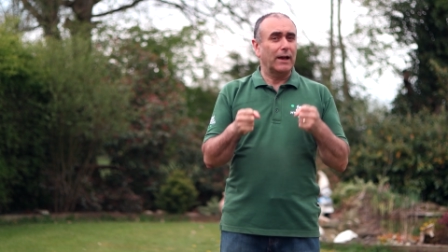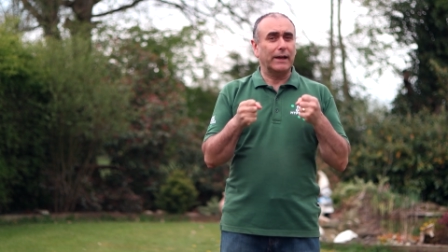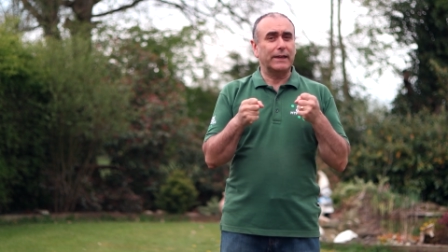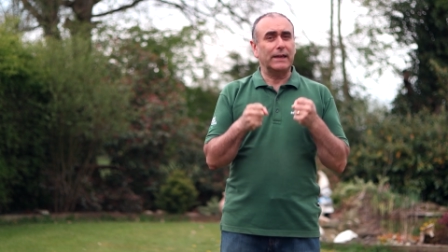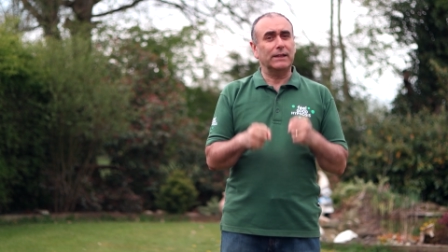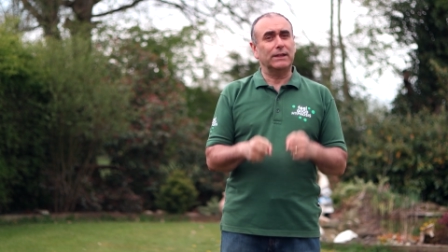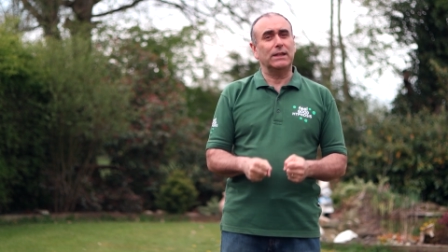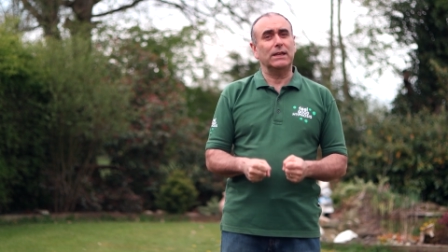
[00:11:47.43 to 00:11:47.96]

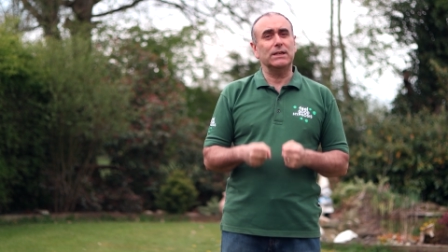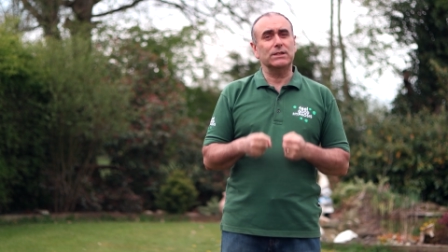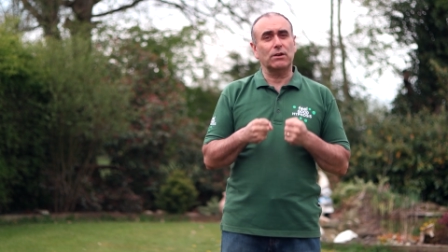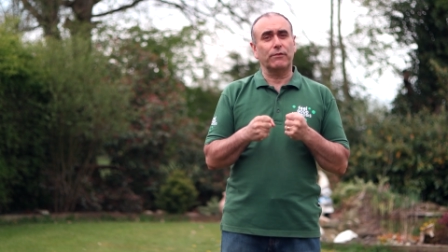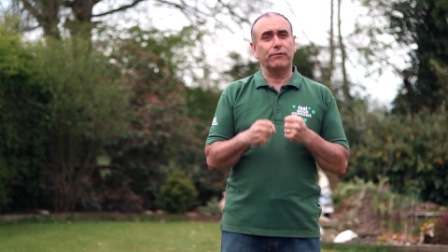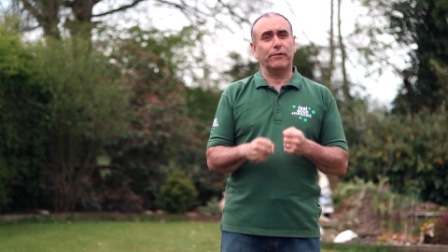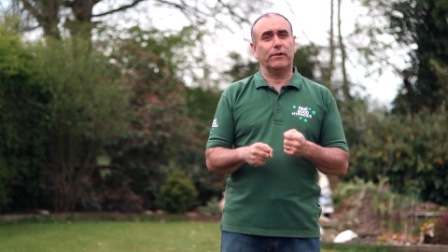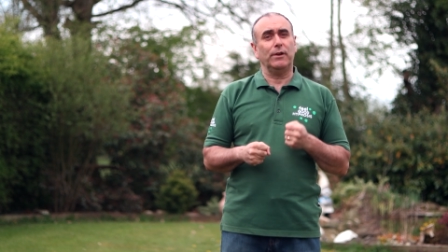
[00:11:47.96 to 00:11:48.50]
Again, these
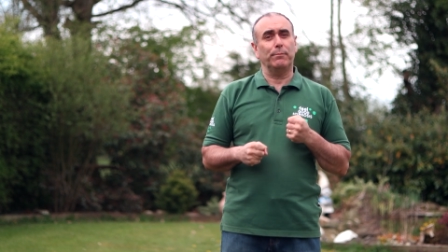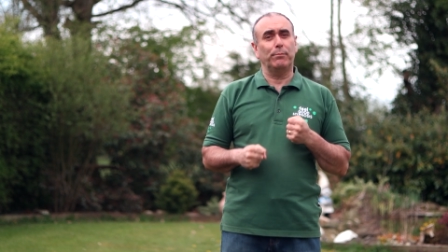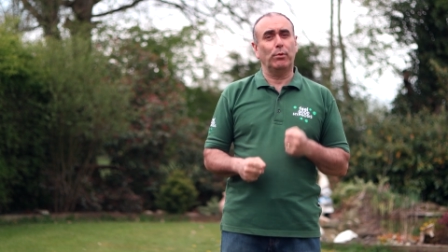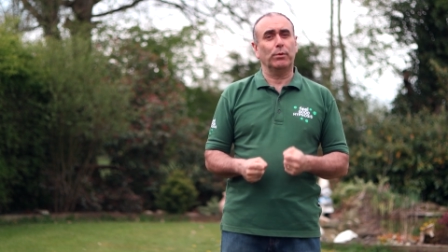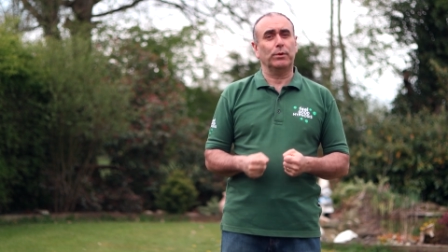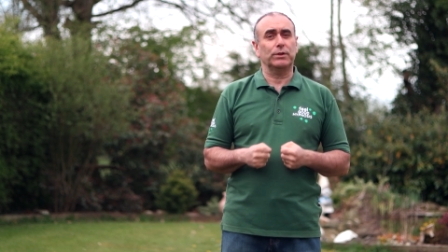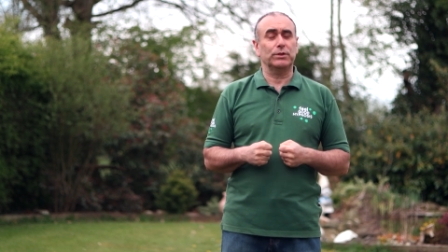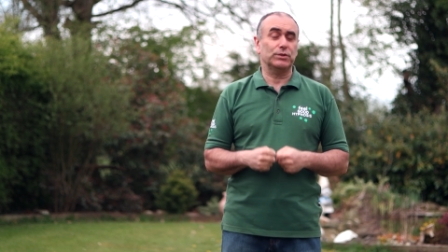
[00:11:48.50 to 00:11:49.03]
are very
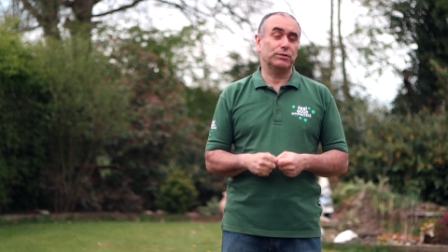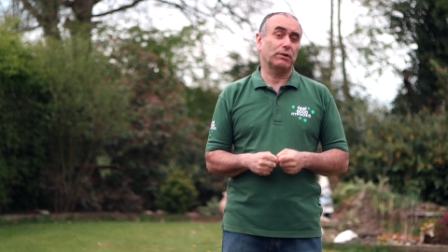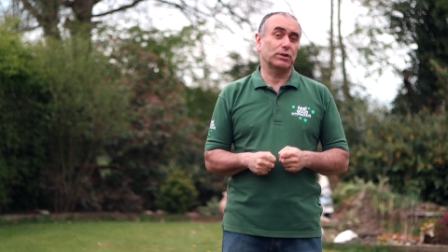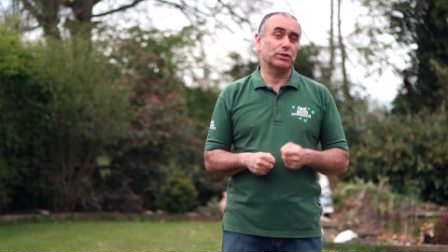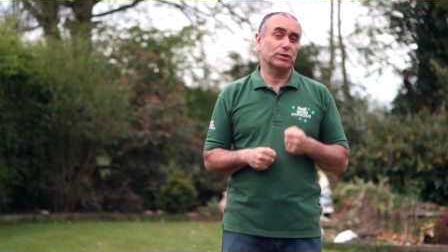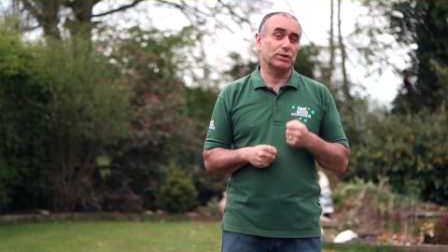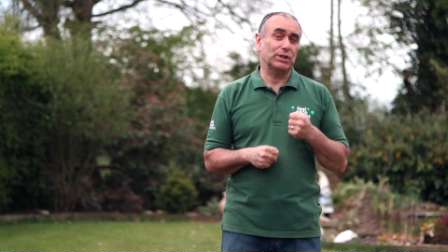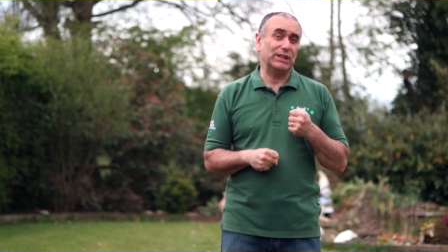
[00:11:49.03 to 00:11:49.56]
important
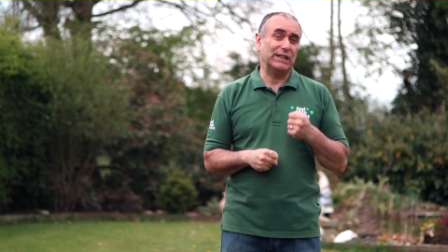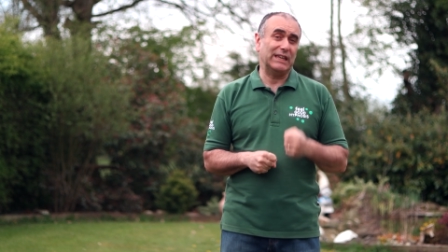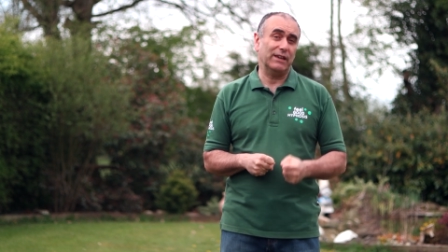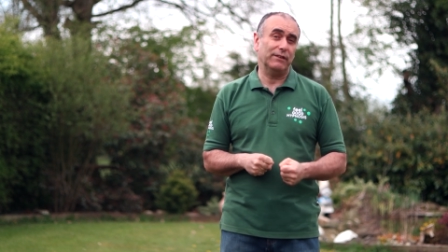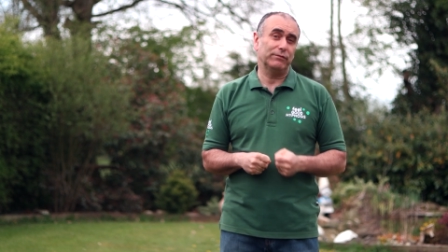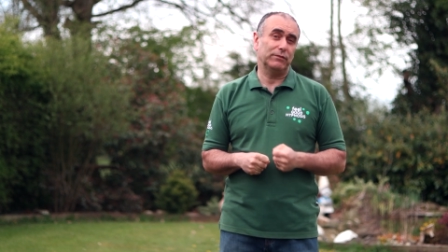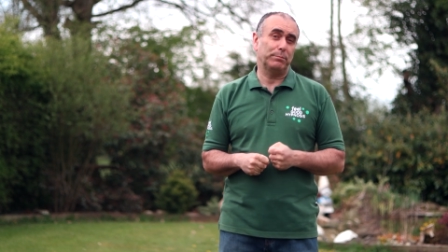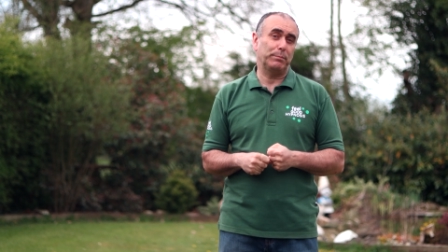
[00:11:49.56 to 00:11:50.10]
instructions that you
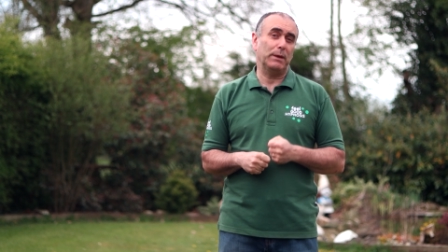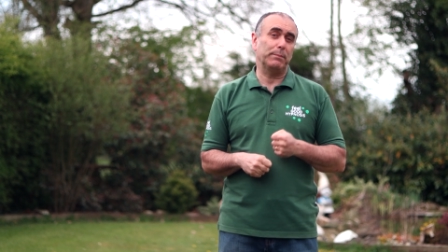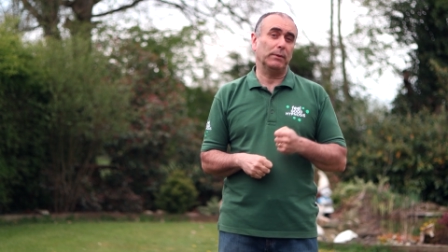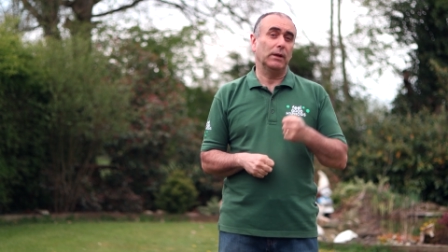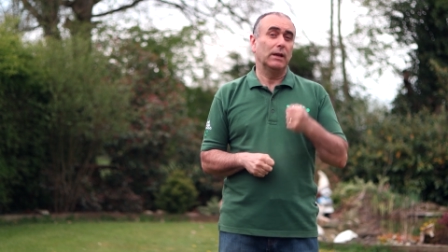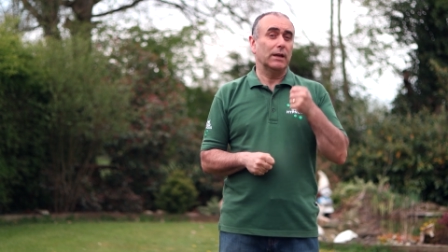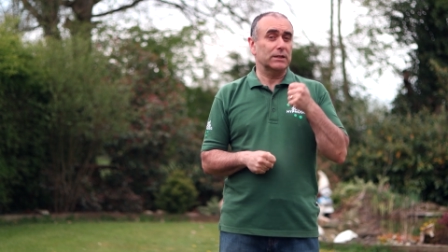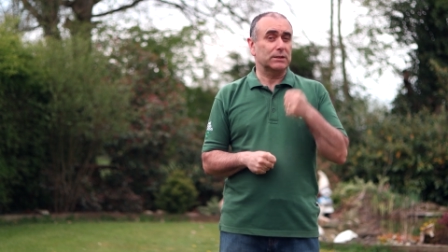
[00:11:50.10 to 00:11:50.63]
give to
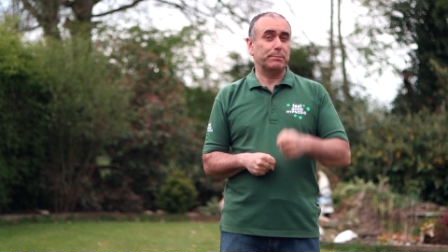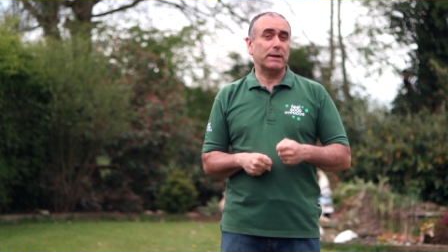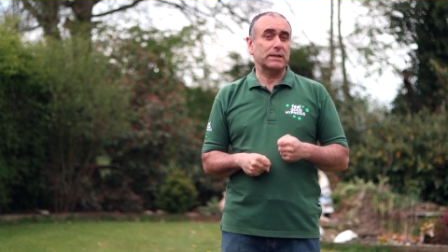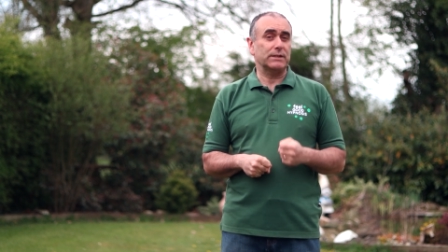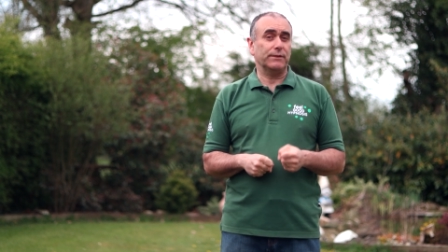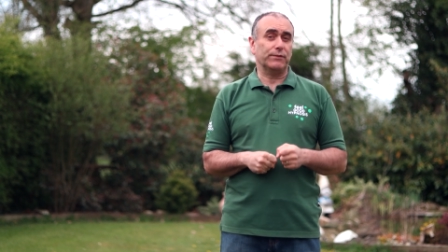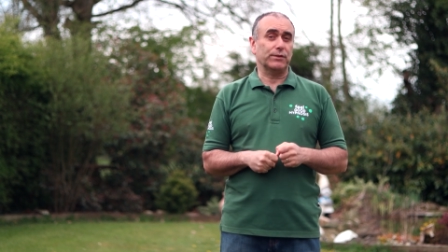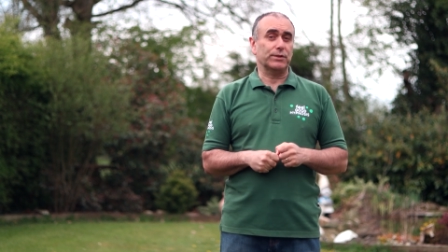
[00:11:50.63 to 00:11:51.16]
people,
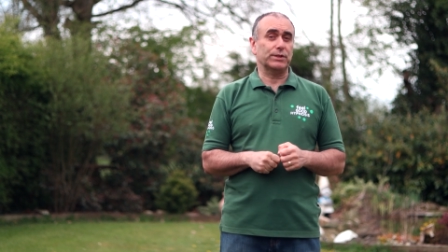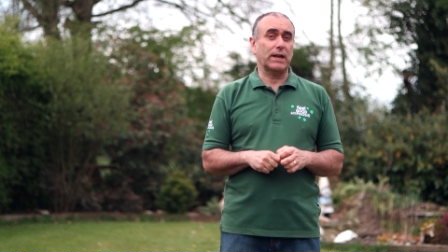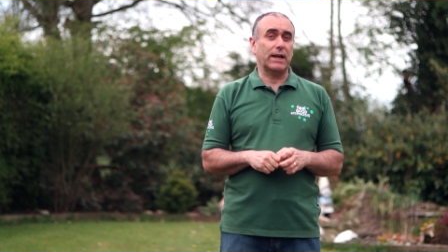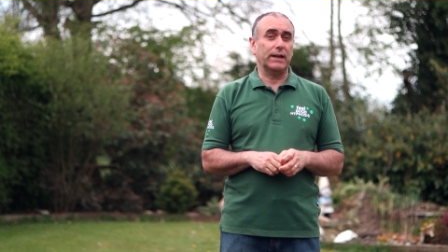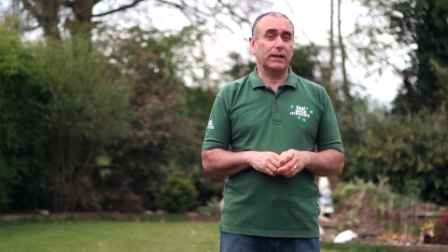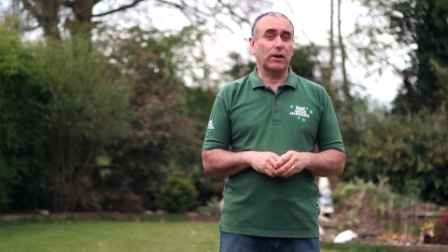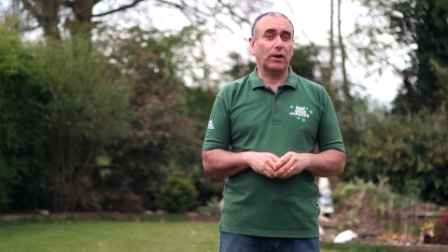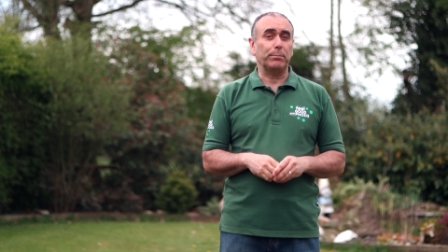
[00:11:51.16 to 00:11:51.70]
especially if they're
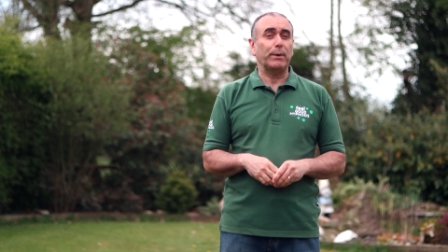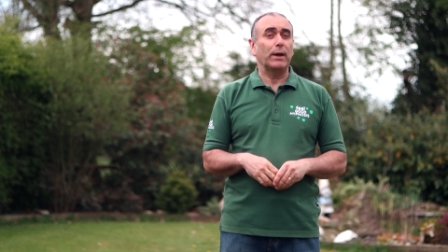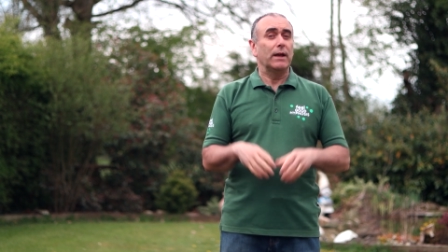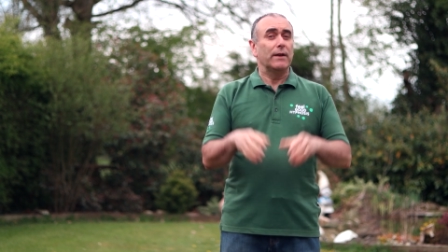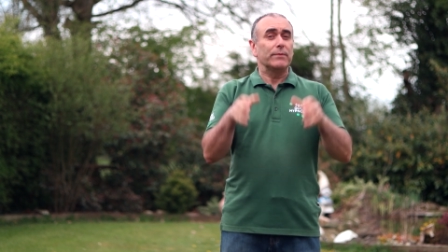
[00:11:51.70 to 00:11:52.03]
standing up.